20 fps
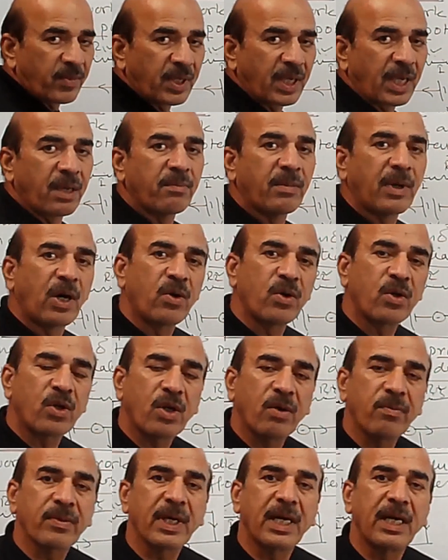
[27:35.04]
Amount
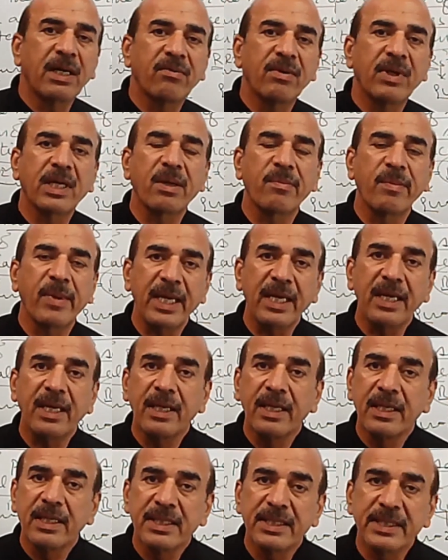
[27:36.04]
of current will remain
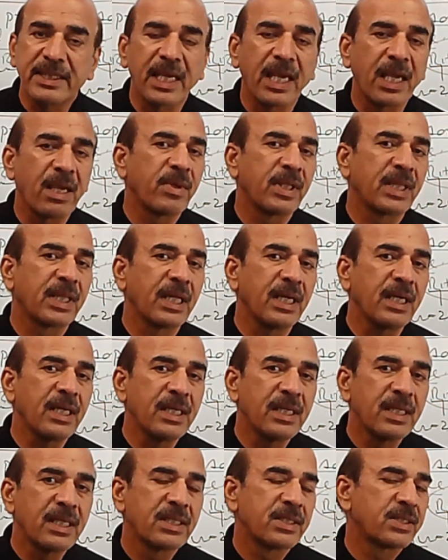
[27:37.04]
same in the
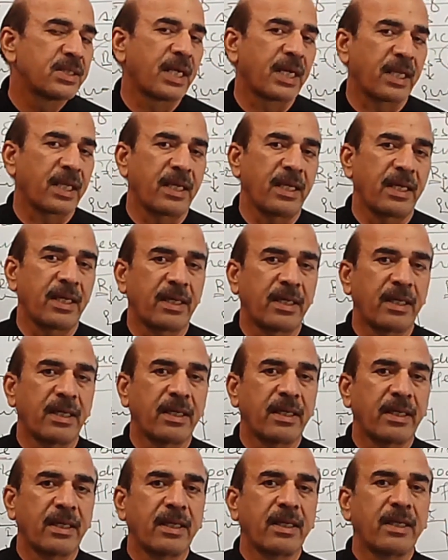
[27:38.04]
circuit.
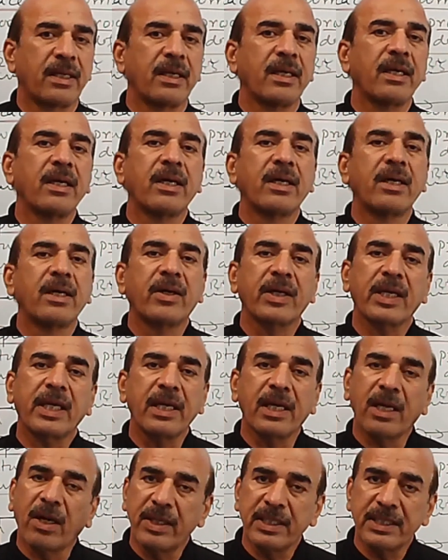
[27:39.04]

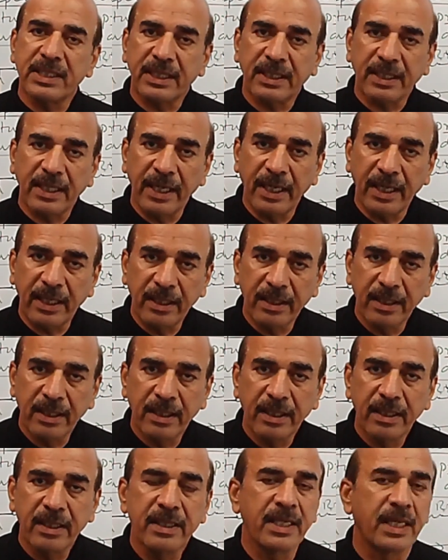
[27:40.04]
Okay, now is it clear?
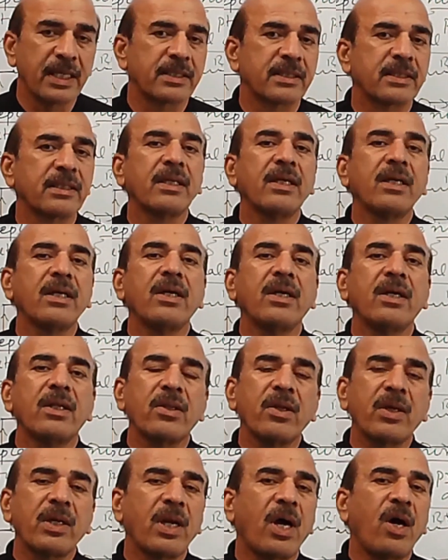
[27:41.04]
Yes.
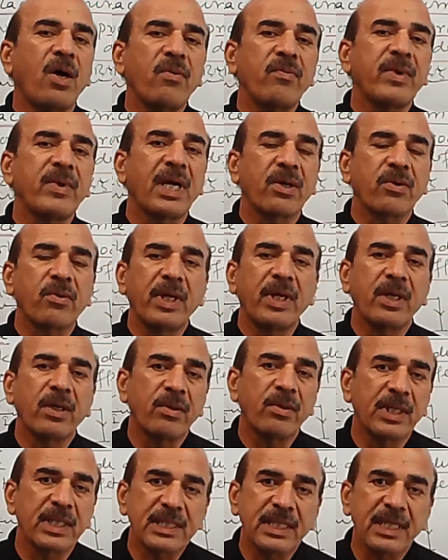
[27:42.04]
So now we are going
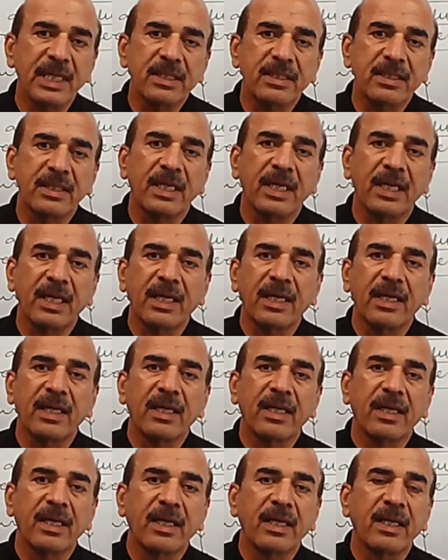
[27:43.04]
to discuss
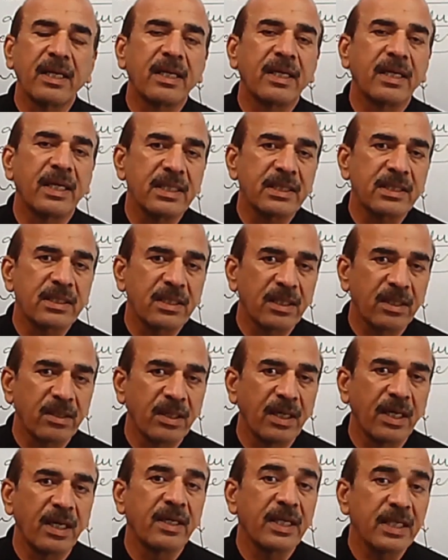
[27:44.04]
this
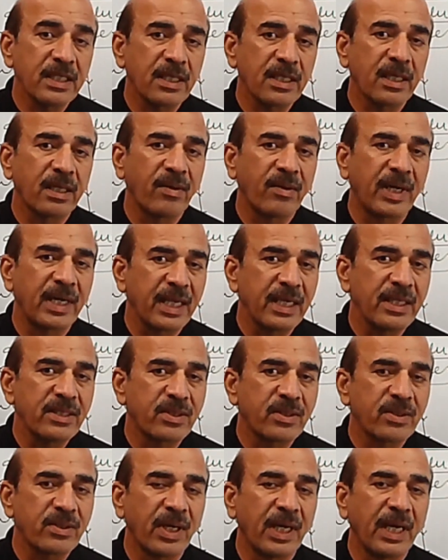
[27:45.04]
disadvantage
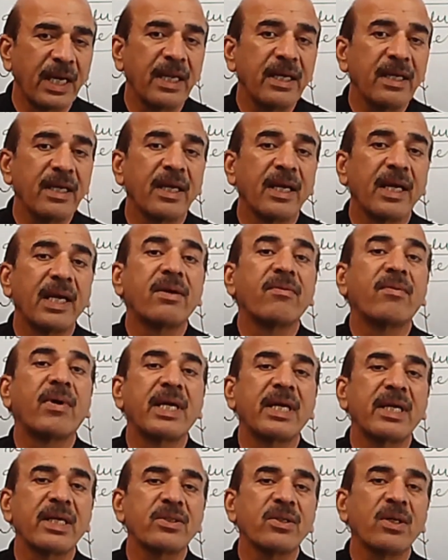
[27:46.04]
and
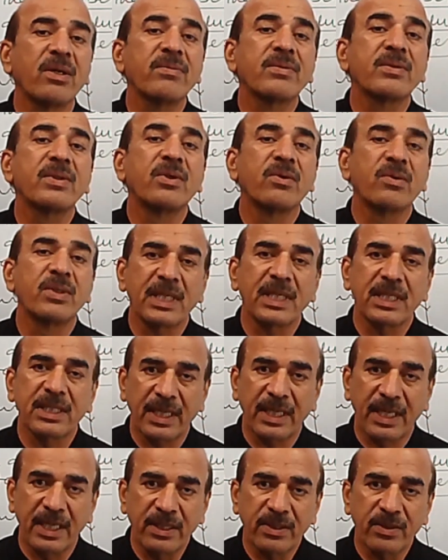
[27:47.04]
advantage of using
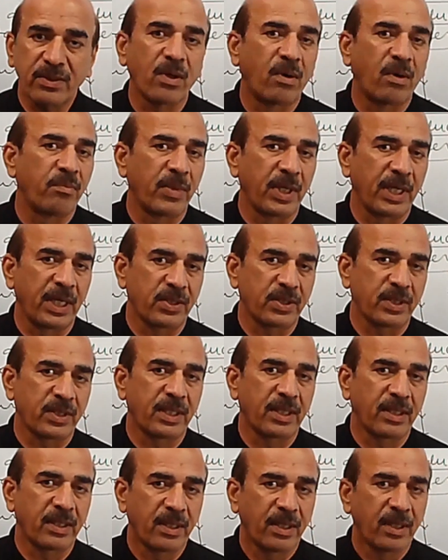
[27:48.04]
series
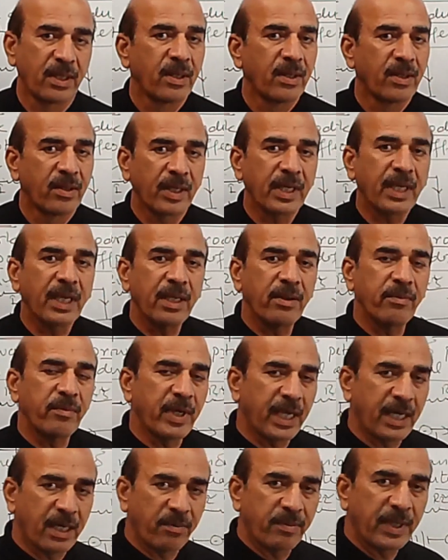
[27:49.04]
combination. Okay,
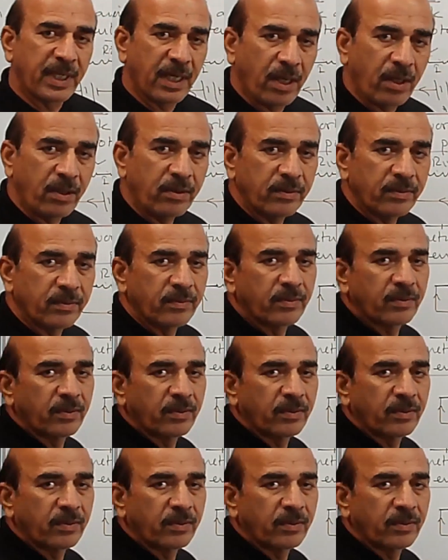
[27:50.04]
may I write it down?